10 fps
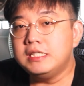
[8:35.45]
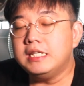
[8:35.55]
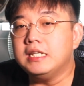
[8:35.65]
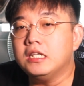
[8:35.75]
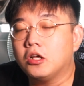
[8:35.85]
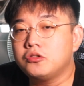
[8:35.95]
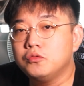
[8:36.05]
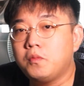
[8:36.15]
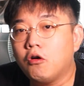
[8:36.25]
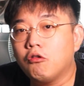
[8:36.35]
the
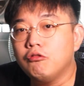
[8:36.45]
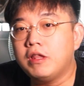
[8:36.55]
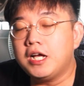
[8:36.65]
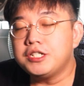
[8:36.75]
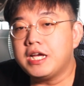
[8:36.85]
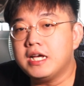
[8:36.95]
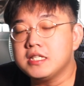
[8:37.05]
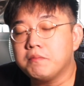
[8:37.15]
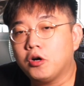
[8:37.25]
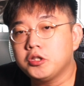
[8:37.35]
Lotoo Paw Go Touch as
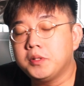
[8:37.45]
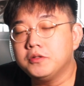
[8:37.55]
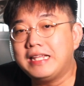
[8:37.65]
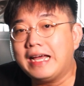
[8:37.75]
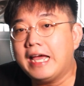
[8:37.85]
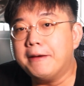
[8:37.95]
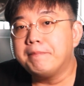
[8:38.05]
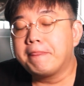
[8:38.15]
a portable DAC amp.